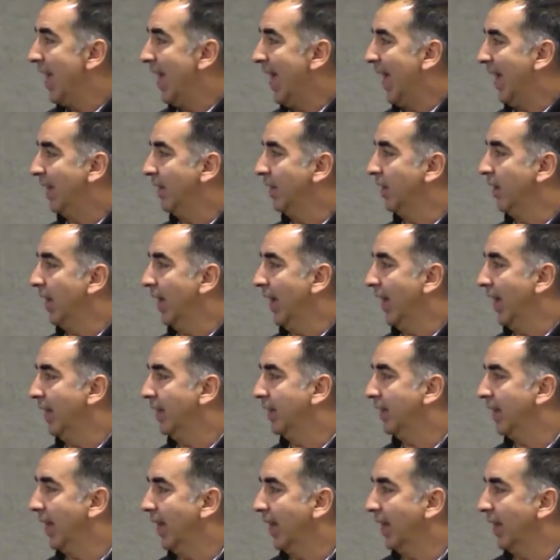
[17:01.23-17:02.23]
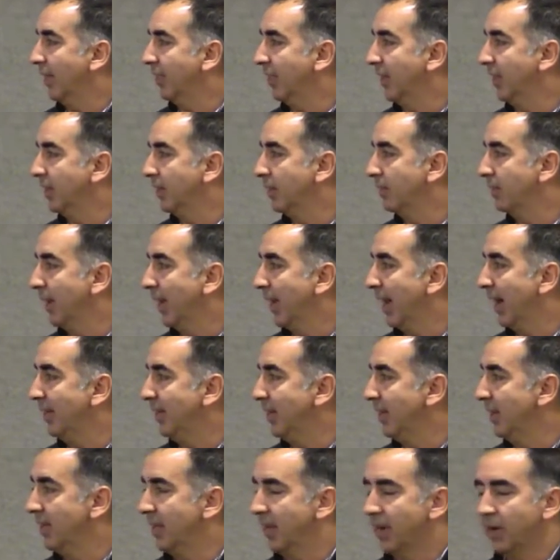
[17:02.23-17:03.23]
And I think the big
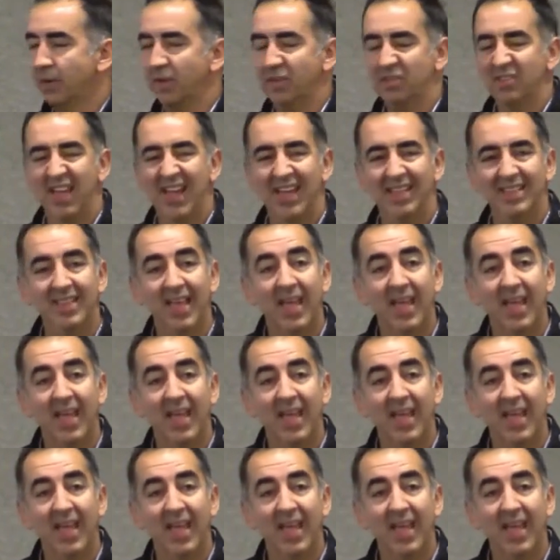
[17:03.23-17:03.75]
idea there is that